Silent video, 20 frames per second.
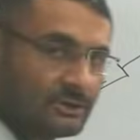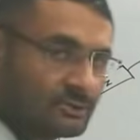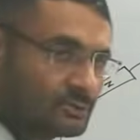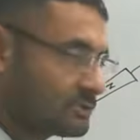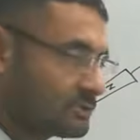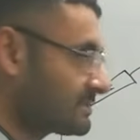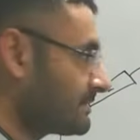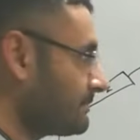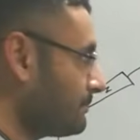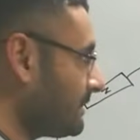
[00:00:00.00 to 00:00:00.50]

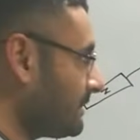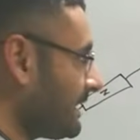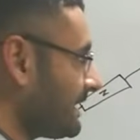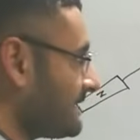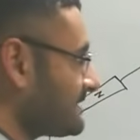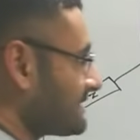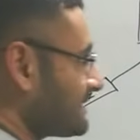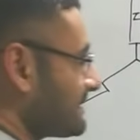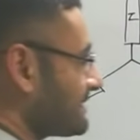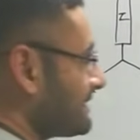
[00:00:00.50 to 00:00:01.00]
So simple
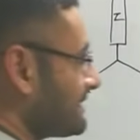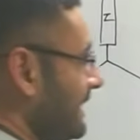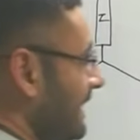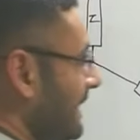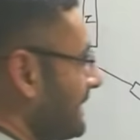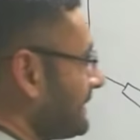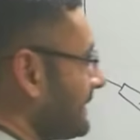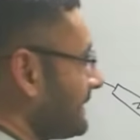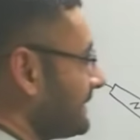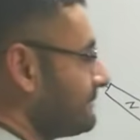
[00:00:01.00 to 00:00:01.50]
answer is
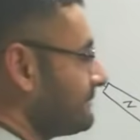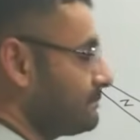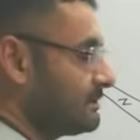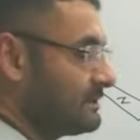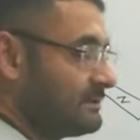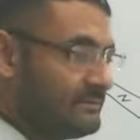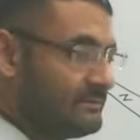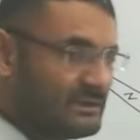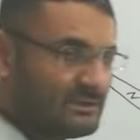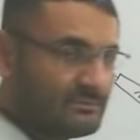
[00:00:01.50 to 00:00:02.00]
that in
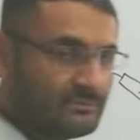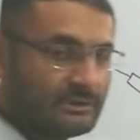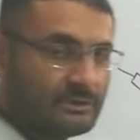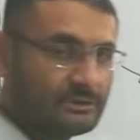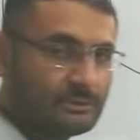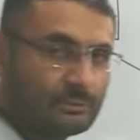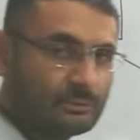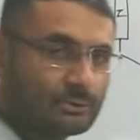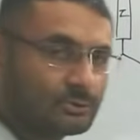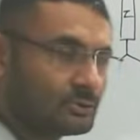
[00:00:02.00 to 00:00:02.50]
previous
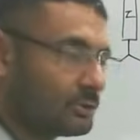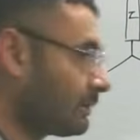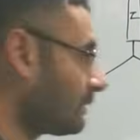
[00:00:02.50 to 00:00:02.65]
videos